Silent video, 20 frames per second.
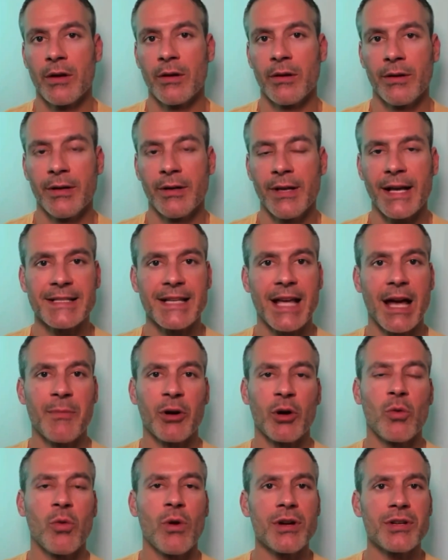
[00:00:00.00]
Next
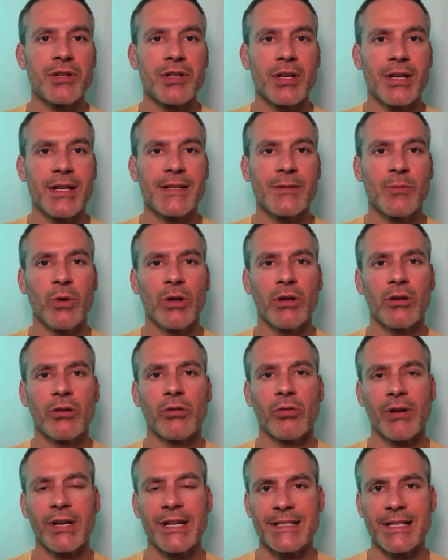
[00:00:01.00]
common question is, will
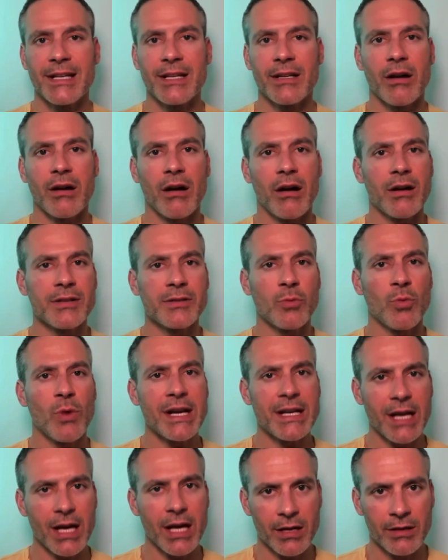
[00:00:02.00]
creatine cause
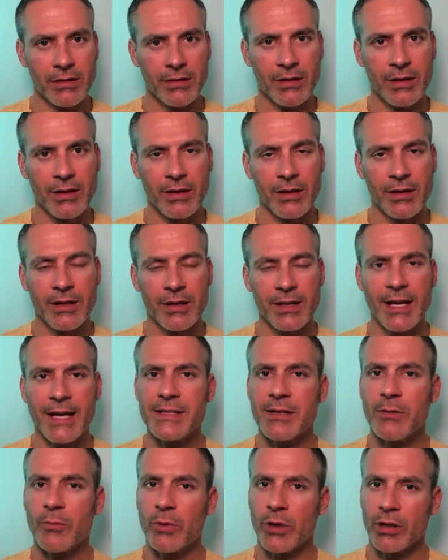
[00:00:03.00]
weight gain?
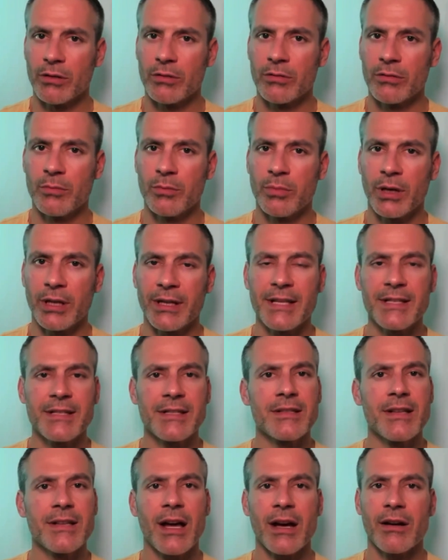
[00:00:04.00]
Yes, it will, but
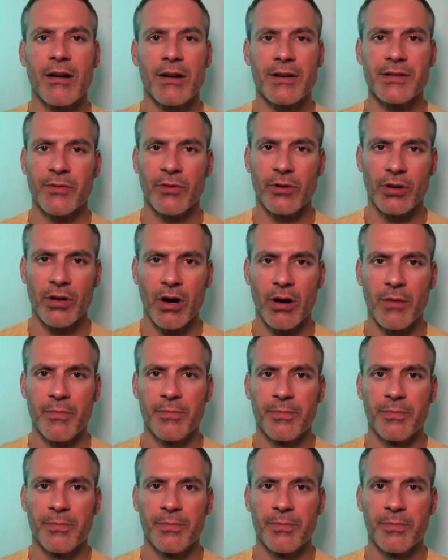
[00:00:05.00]
this is not cause for alarm.